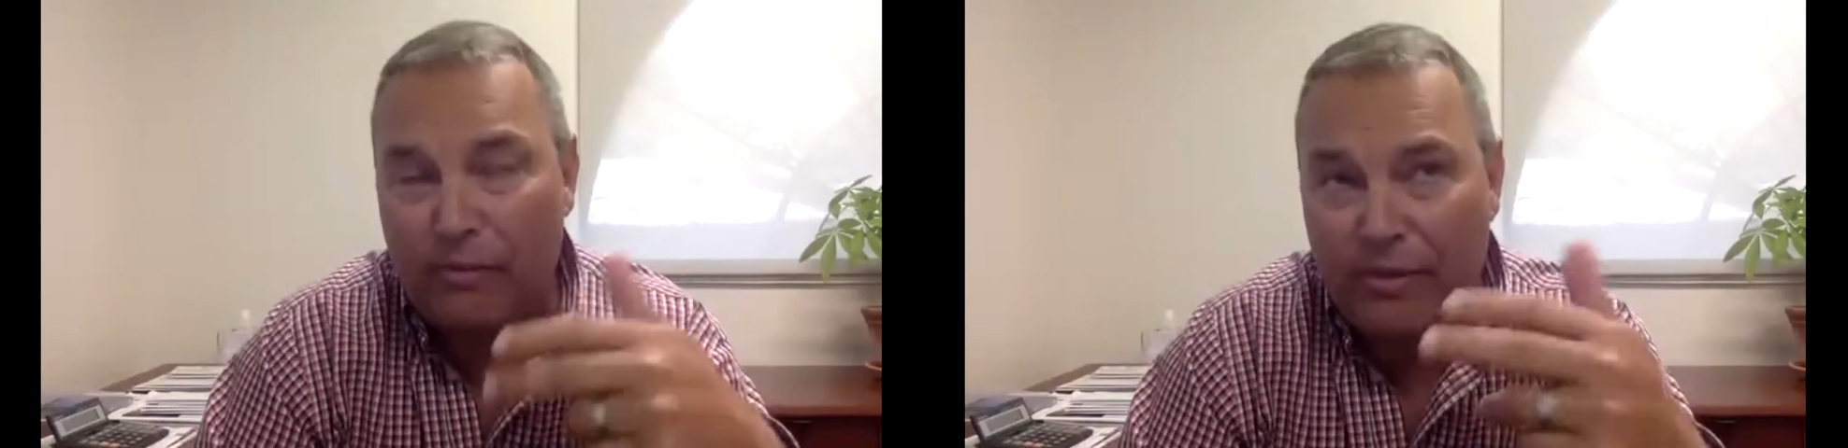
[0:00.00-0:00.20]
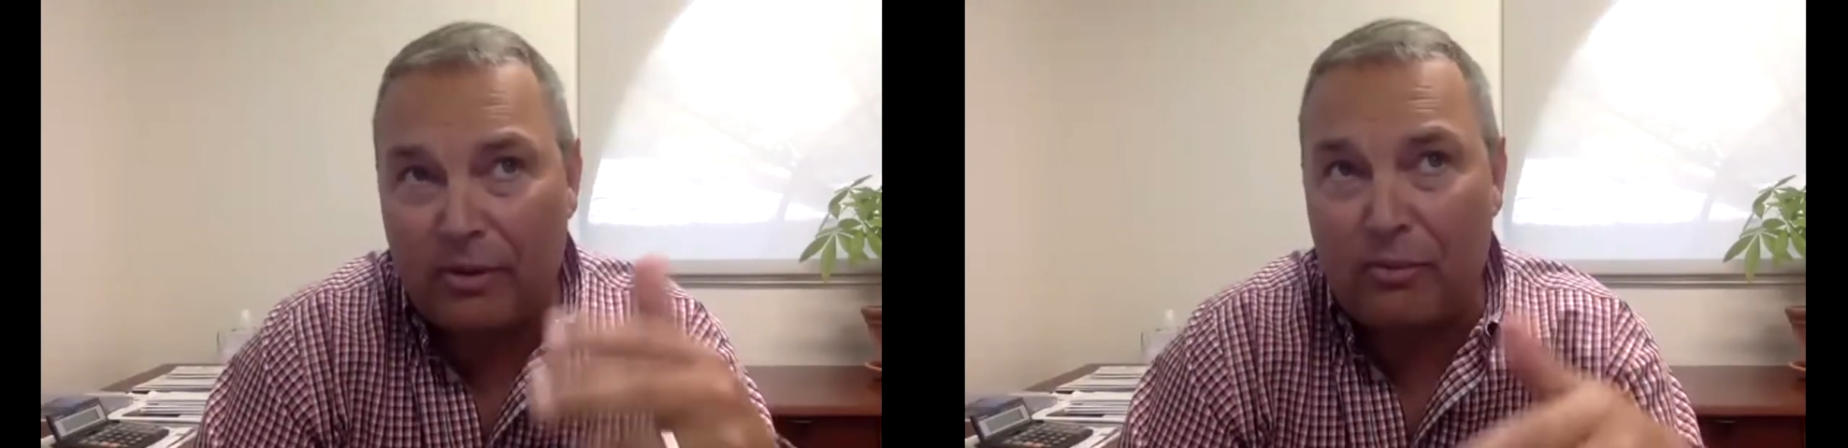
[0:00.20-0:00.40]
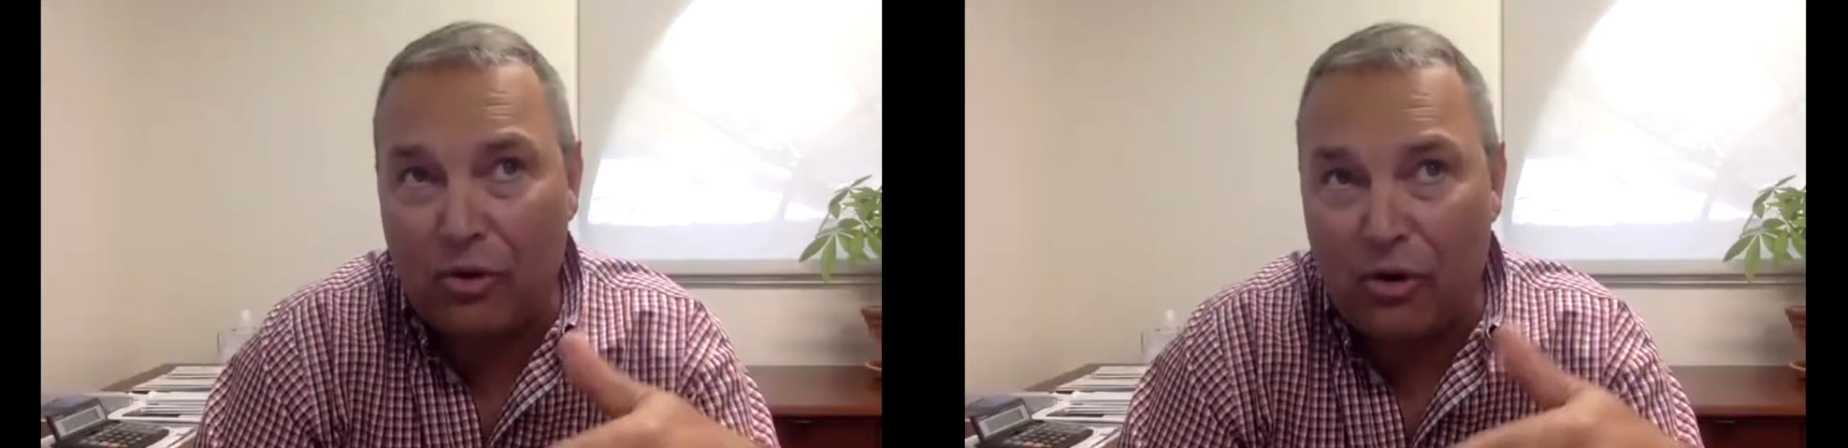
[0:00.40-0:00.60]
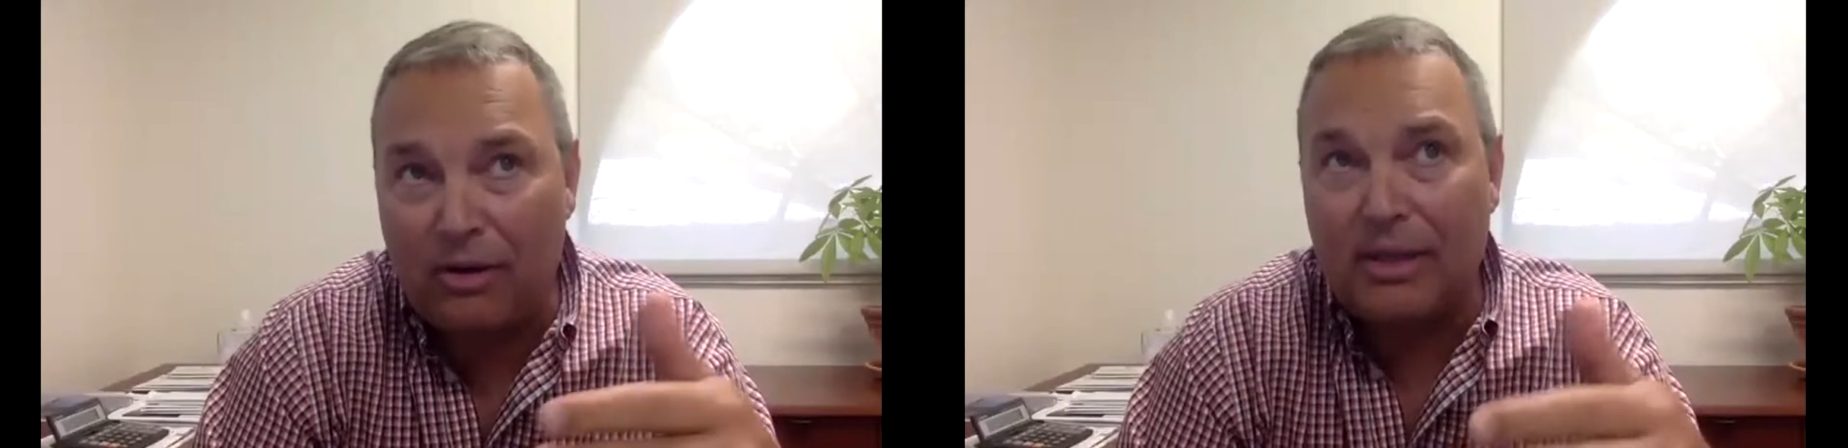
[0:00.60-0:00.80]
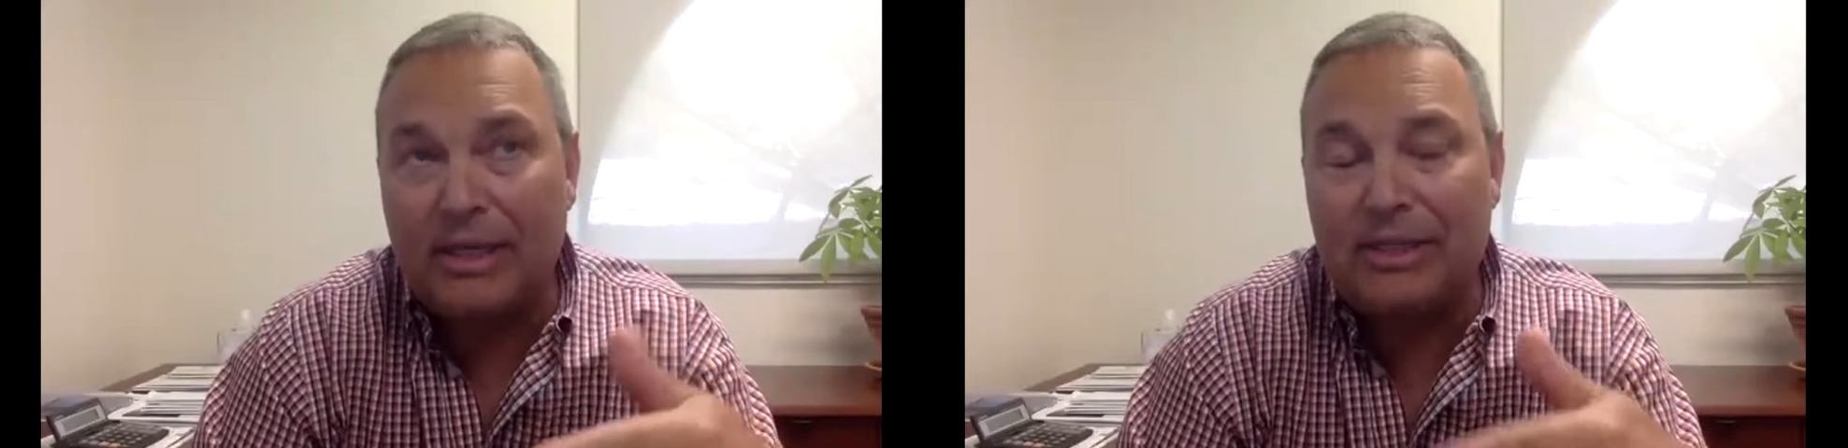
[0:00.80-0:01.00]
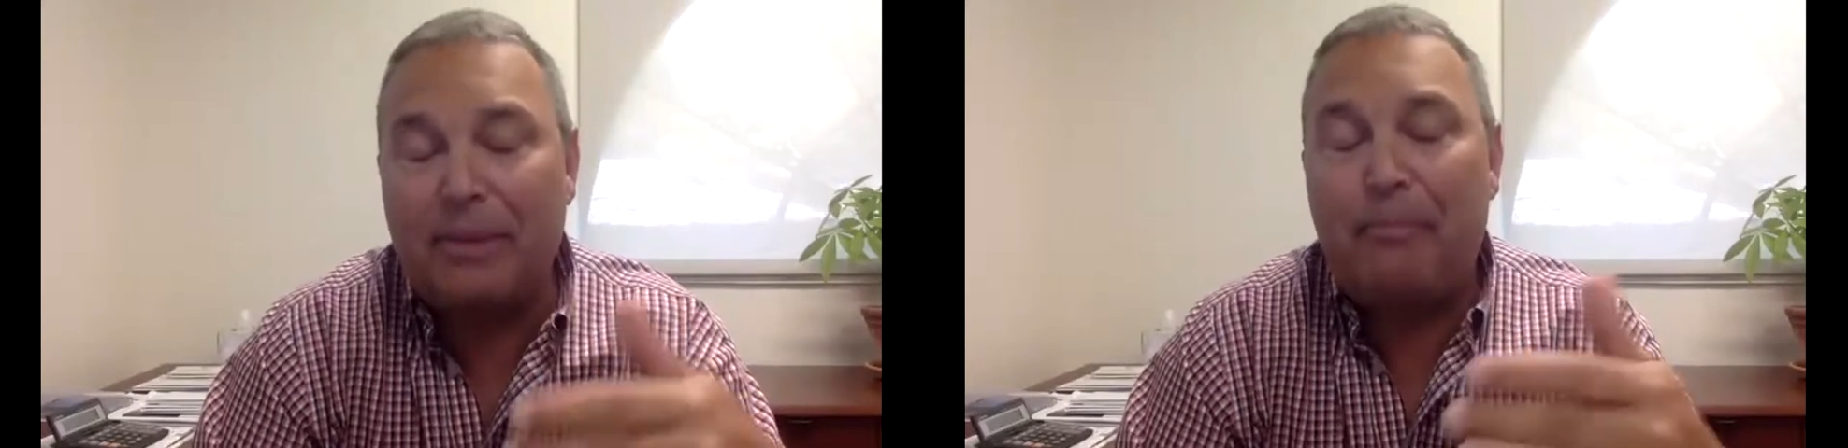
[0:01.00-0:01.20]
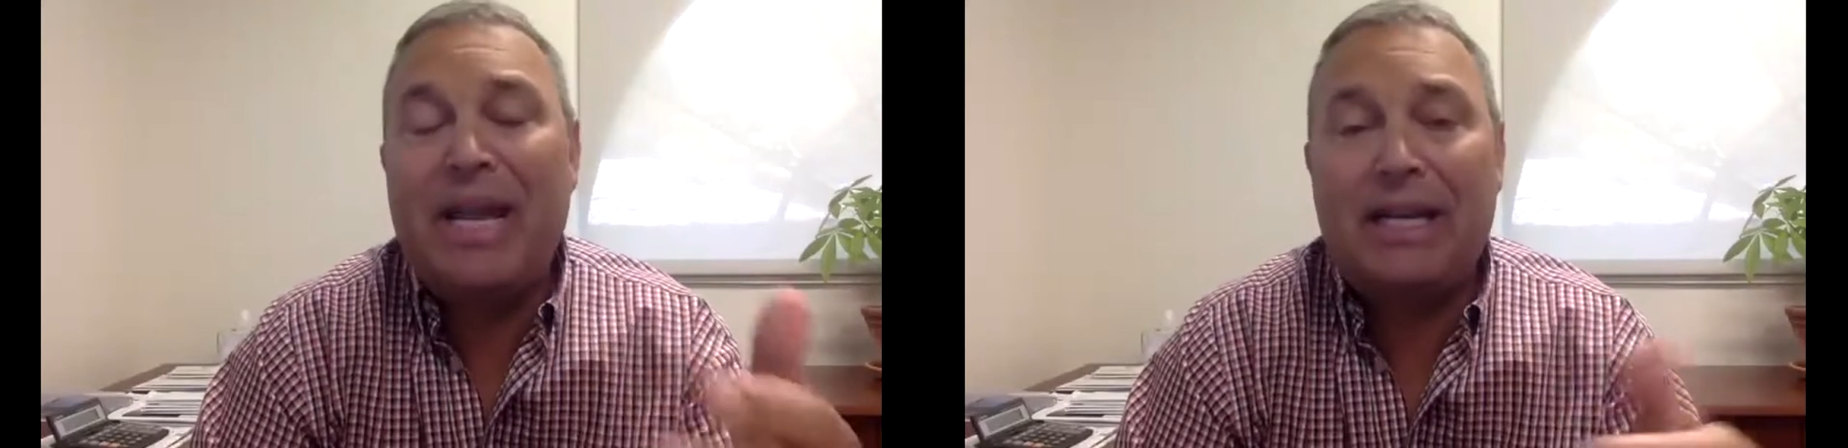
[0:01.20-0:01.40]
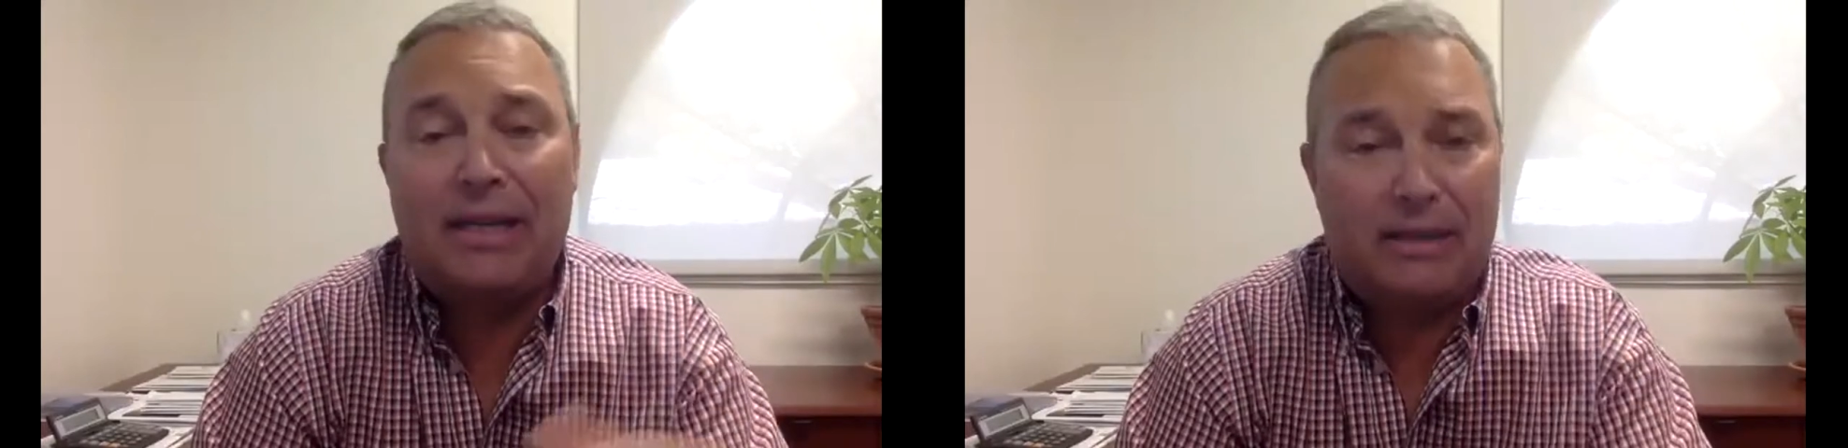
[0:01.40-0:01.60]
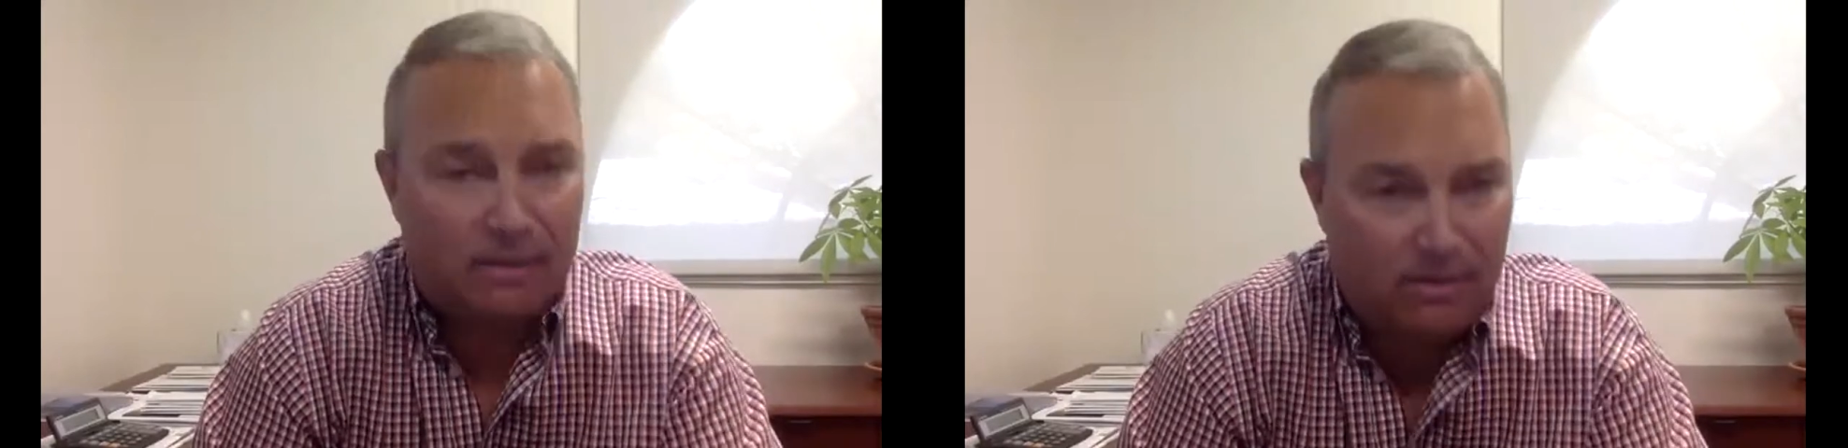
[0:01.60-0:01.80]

They're more dependent